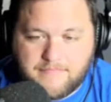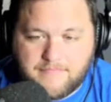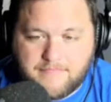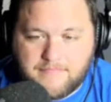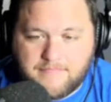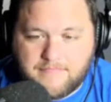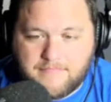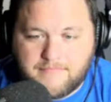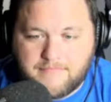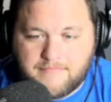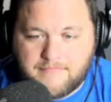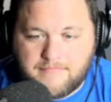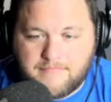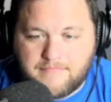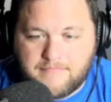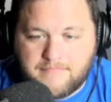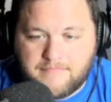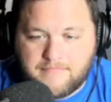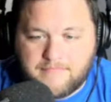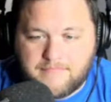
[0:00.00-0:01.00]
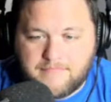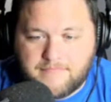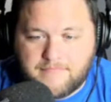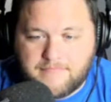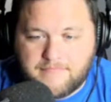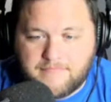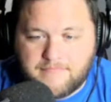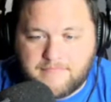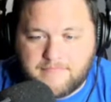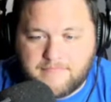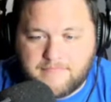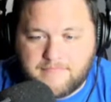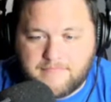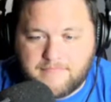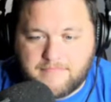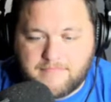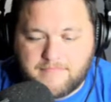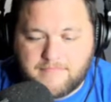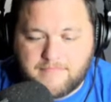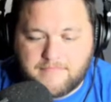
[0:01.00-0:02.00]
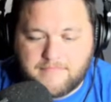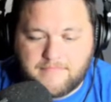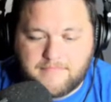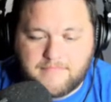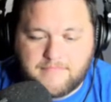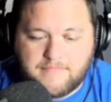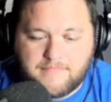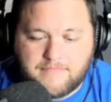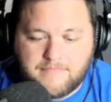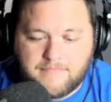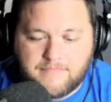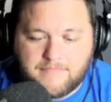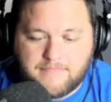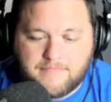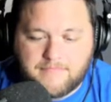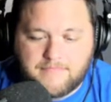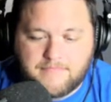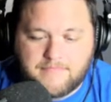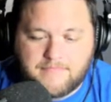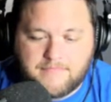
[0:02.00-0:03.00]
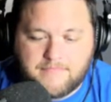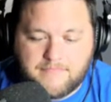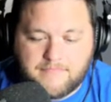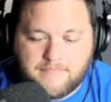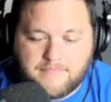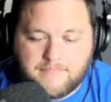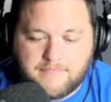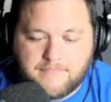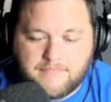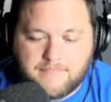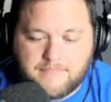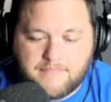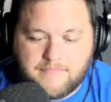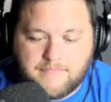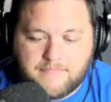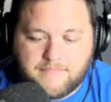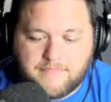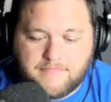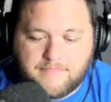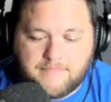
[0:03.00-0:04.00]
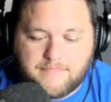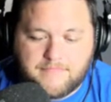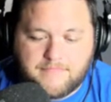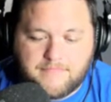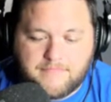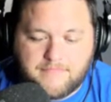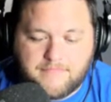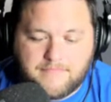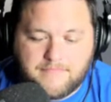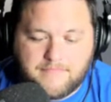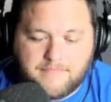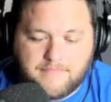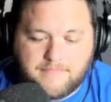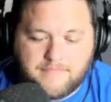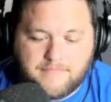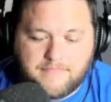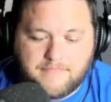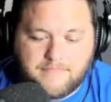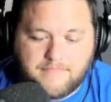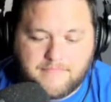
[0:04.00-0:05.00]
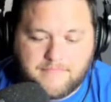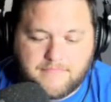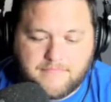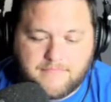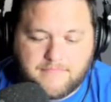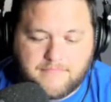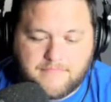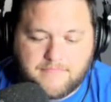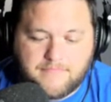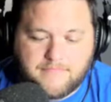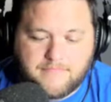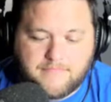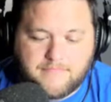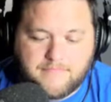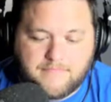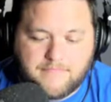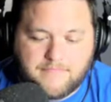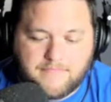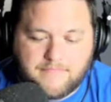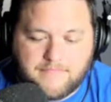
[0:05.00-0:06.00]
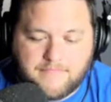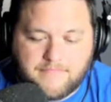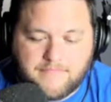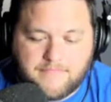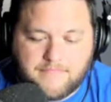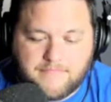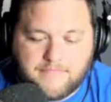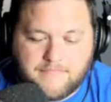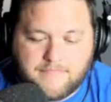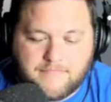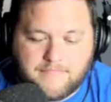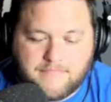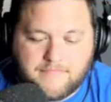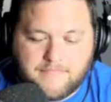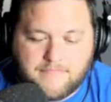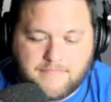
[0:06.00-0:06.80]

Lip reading: This person isn't speaking.